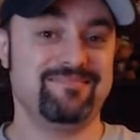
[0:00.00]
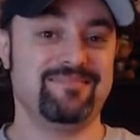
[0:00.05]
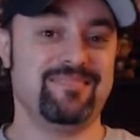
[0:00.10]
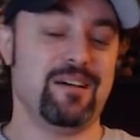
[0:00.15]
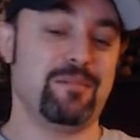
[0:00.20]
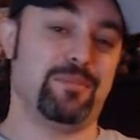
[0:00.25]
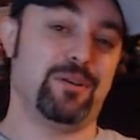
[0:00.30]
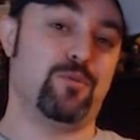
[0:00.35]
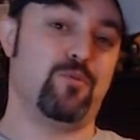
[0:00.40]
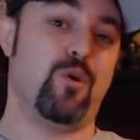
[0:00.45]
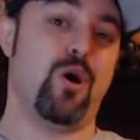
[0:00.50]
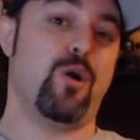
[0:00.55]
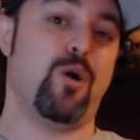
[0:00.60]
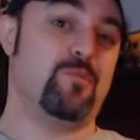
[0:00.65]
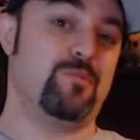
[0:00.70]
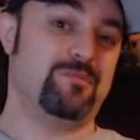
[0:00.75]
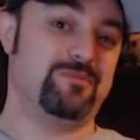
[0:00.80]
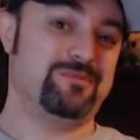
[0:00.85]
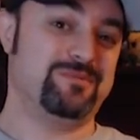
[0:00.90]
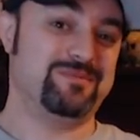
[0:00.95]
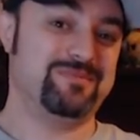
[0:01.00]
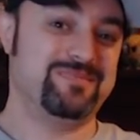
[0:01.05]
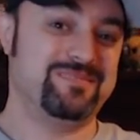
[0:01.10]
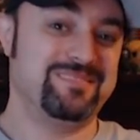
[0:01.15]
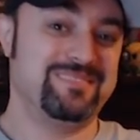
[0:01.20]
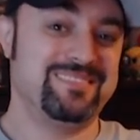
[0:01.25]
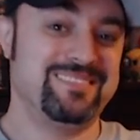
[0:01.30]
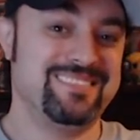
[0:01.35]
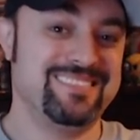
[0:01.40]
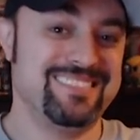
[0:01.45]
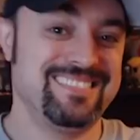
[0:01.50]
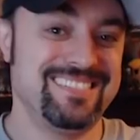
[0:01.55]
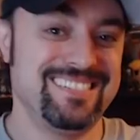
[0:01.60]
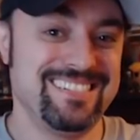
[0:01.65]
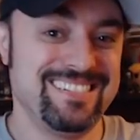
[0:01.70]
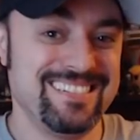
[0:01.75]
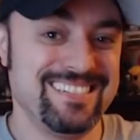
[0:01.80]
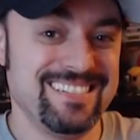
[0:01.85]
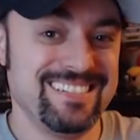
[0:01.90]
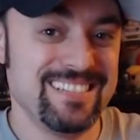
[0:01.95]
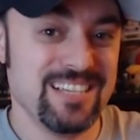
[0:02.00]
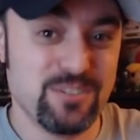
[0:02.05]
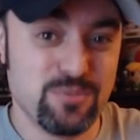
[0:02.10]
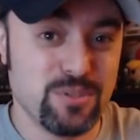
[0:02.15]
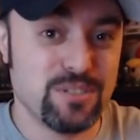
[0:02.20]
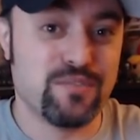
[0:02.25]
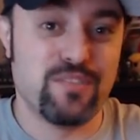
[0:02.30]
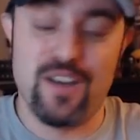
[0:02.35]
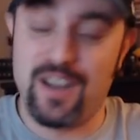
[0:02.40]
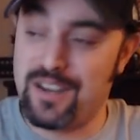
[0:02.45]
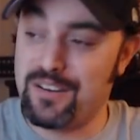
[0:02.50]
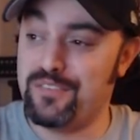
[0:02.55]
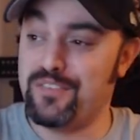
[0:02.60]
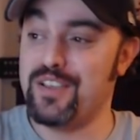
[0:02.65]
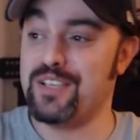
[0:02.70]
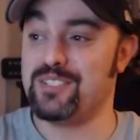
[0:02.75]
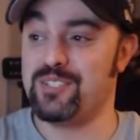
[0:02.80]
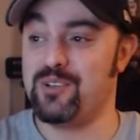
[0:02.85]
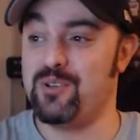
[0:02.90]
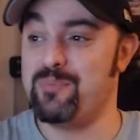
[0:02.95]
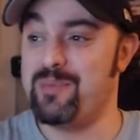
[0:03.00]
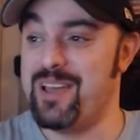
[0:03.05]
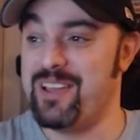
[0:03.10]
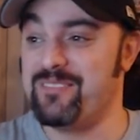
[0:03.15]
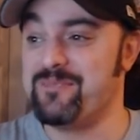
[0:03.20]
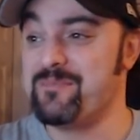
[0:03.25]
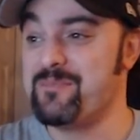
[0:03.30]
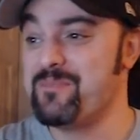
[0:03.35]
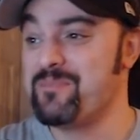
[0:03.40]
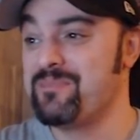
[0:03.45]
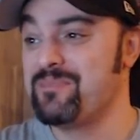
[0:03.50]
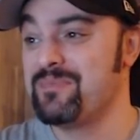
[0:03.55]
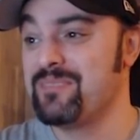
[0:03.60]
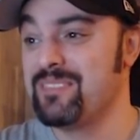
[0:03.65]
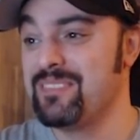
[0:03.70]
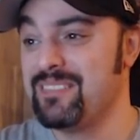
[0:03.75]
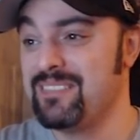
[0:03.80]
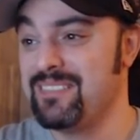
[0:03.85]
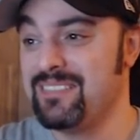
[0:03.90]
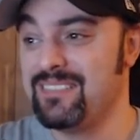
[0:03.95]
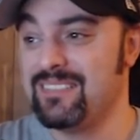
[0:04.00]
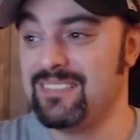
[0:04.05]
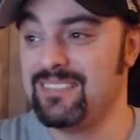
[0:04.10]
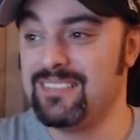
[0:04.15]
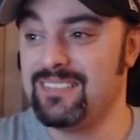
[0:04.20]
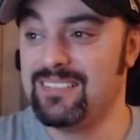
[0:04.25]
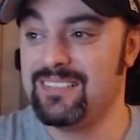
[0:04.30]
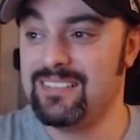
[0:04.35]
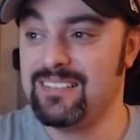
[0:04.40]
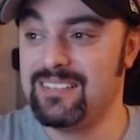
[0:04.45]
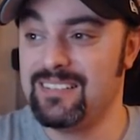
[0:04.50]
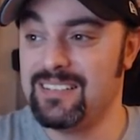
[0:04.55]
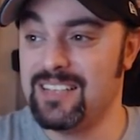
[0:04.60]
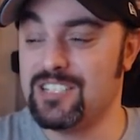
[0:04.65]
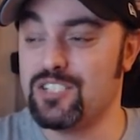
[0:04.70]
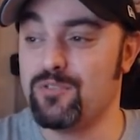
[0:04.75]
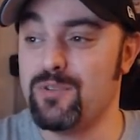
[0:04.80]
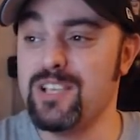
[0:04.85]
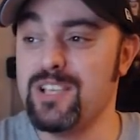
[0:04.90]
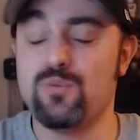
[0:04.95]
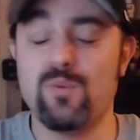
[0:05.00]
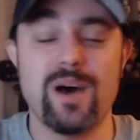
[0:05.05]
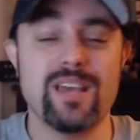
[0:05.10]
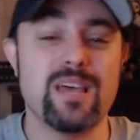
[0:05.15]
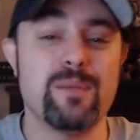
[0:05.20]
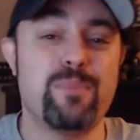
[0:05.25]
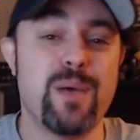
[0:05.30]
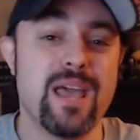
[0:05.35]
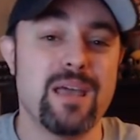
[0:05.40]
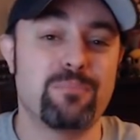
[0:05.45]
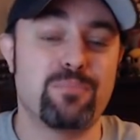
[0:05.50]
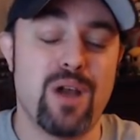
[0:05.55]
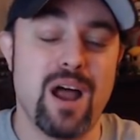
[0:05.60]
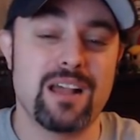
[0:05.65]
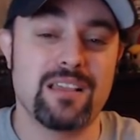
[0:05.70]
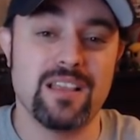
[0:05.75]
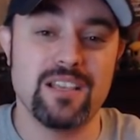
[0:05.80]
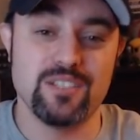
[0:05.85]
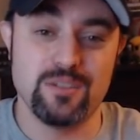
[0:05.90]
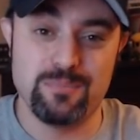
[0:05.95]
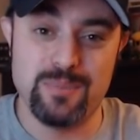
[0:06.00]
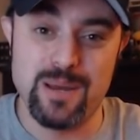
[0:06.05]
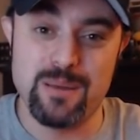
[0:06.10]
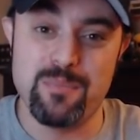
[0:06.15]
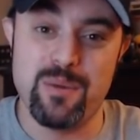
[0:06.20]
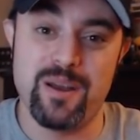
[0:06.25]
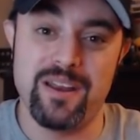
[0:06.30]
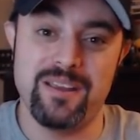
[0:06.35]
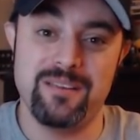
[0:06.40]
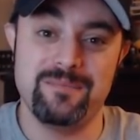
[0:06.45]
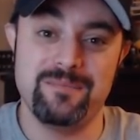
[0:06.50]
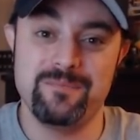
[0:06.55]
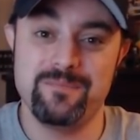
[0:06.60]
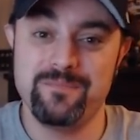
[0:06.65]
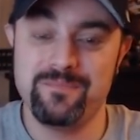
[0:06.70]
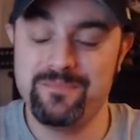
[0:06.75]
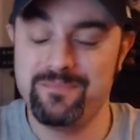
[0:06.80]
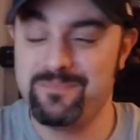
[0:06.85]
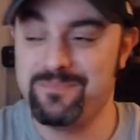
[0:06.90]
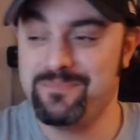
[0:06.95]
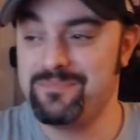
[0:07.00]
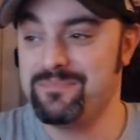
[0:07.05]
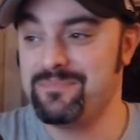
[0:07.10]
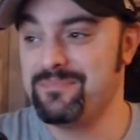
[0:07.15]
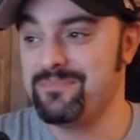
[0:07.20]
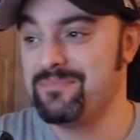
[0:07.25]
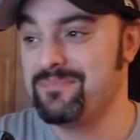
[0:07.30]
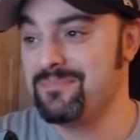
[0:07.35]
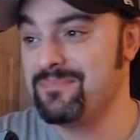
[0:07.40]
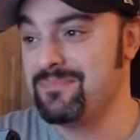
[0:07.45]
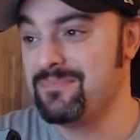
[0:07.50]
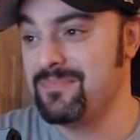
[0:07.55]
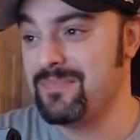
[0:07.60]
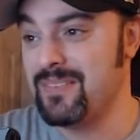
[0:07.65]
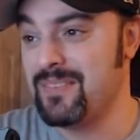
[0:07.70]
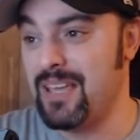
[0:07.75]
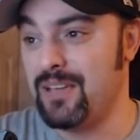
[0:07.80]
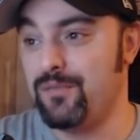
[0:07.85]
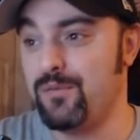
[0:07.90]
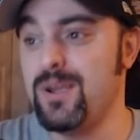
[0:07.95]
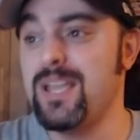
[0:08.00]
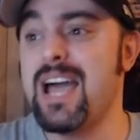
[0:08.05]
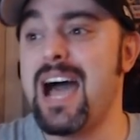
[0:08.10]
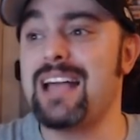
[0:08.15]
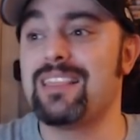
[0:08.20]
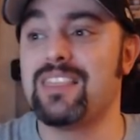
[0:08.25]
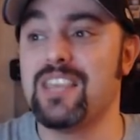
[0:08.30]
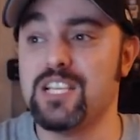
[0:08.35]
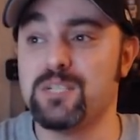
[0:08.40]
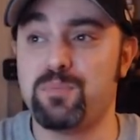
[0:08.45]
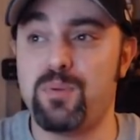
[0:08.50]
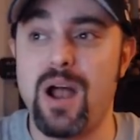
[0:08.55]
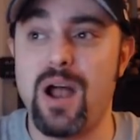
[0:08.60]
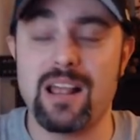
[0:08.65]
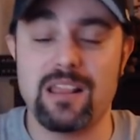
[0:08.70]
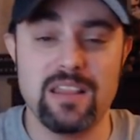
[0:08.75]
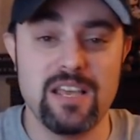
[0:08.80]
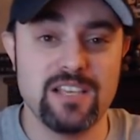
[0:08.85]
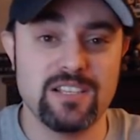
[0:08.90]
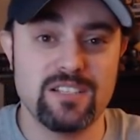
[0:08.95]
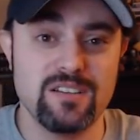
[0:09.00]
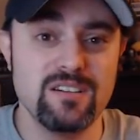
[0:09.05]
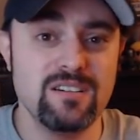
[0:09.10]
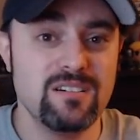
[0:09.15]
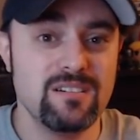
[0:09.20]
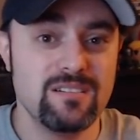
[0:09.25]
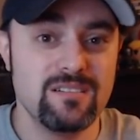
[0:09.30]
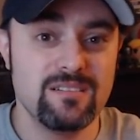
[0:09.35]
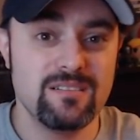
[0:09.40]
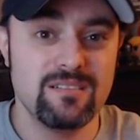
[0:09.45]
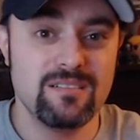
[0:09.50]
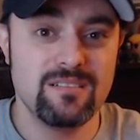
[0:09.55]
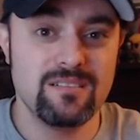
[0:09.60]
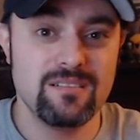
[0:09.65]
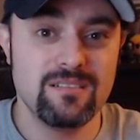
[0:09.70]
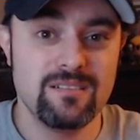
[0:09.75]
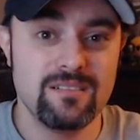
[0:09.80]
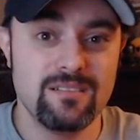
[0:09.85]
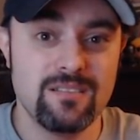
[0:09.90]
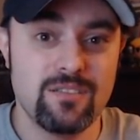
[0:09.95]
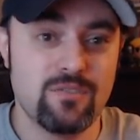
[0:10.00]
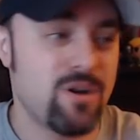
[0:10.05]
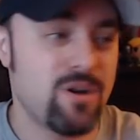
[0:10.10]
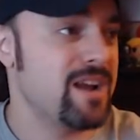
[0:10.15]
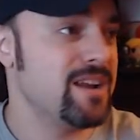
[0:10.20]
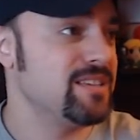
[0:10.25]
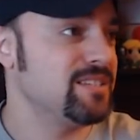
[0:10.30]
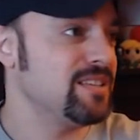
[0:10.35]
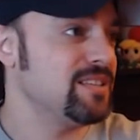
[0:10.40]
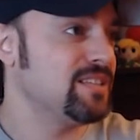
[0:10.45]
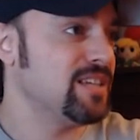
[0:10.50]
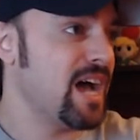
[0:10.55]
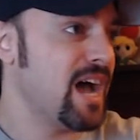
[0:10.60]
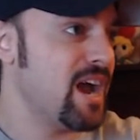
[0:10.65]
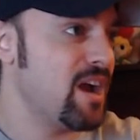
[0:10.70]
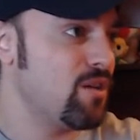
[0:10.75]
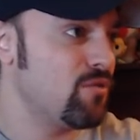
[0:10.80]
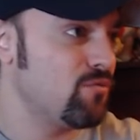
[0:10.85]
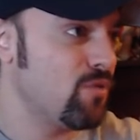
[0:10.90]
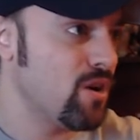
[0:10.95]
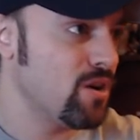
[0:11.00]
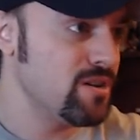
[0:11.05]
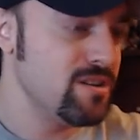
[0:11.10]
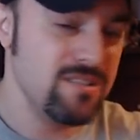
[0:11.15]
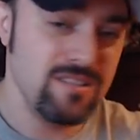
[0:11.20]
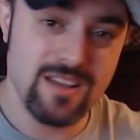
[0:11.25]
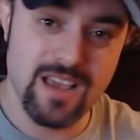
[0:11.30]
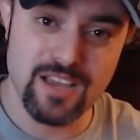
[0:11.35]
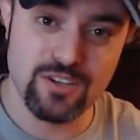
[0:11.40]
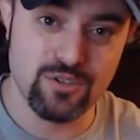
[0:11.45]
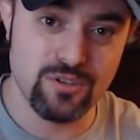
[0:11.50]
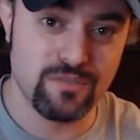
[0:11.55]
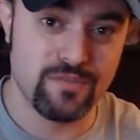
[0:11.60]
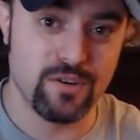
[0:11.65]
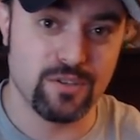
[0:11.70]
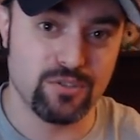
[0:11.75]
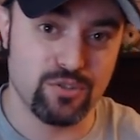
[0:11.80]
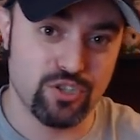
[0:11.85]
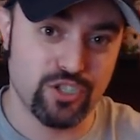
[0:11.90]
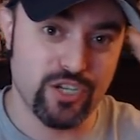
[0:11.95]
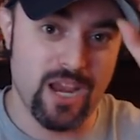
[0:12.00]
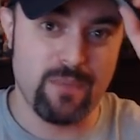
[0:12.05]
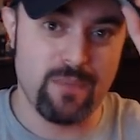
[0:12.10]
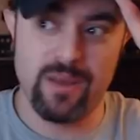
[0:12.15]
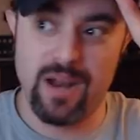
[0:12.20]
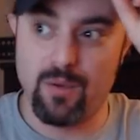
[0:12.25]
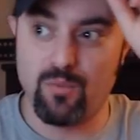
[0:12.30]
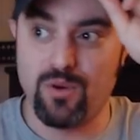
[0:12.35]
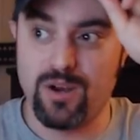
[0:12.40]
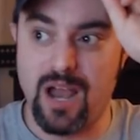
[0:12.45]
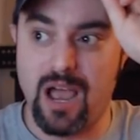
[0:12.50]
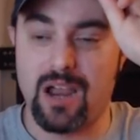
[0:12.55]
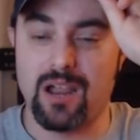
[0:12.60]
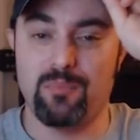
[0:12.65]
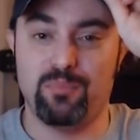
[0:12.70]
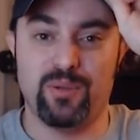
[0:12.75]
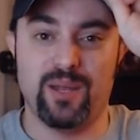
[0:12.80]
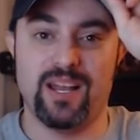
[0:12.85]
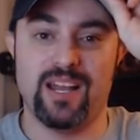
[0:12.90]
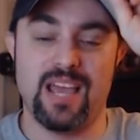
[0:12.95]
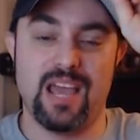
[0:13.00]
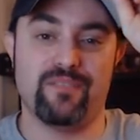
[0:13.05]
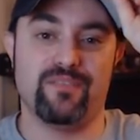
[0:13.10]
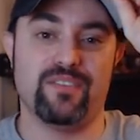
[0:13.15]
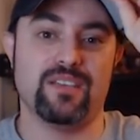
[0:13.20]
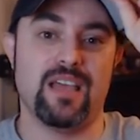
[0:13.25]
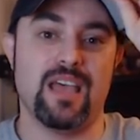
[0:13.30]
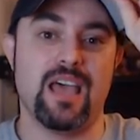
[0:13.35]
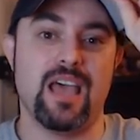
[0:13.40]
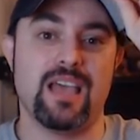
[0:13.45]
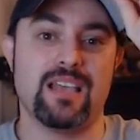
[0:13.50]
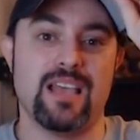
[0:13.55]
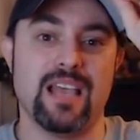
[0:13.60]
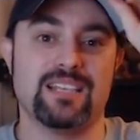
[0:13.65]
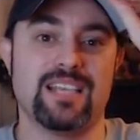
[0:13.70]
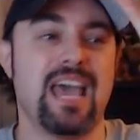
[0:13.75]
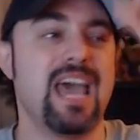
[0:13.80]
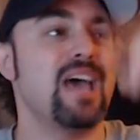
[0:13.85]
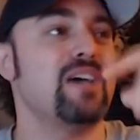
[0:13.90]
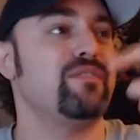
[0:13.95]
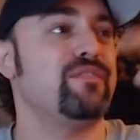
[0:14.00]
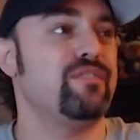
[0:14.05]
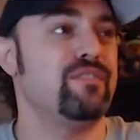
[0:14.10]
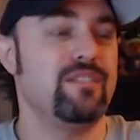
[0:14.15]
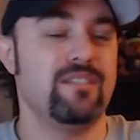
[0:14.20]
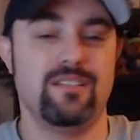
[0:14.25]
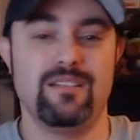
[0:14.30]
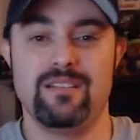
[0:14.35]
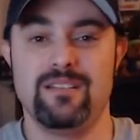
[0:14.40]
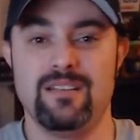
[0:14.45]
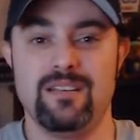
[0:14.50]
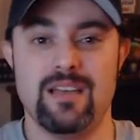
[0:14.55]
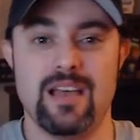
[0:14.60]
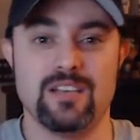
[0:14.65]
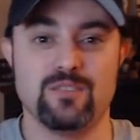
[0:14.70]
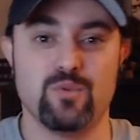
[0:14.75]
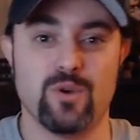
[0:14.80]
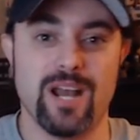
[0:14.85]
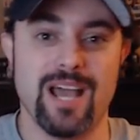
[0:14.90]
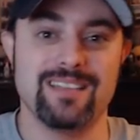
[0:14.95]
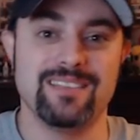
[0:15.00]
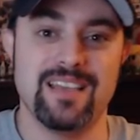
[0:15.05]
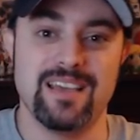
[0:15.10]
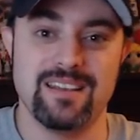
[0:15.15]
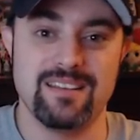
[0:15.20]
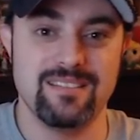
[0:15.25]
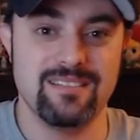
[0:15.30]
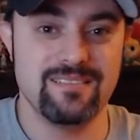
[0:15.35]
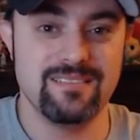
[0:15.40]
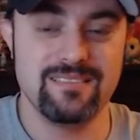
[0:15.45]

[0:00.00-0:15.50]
I'm like, whoa, this was fucking physical, man. There's a reason why they're paying Brock Lesnar big money. If we got this Brock Lesnar throughout his entire run as Universal Champion, I would not complain half as, half as what I did.